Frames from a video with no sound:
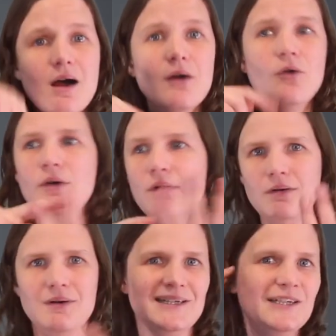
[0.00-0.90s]

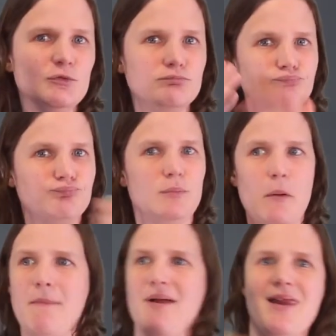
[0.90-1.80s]
or
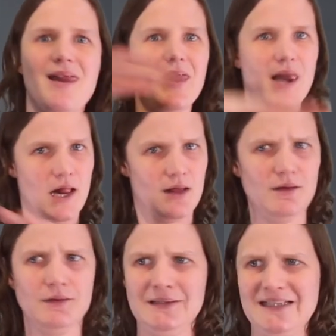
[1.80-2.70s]
Kenyans who were
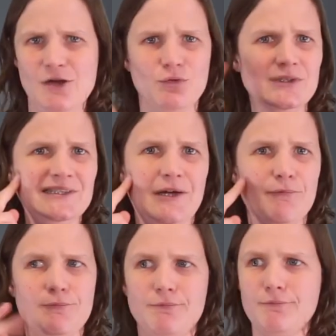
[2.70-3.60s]
mingling with others within
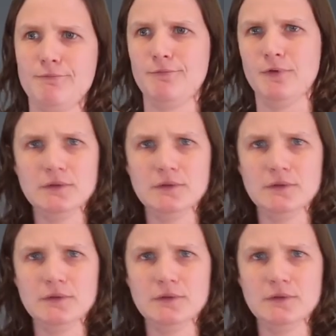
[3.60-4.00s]
the camp.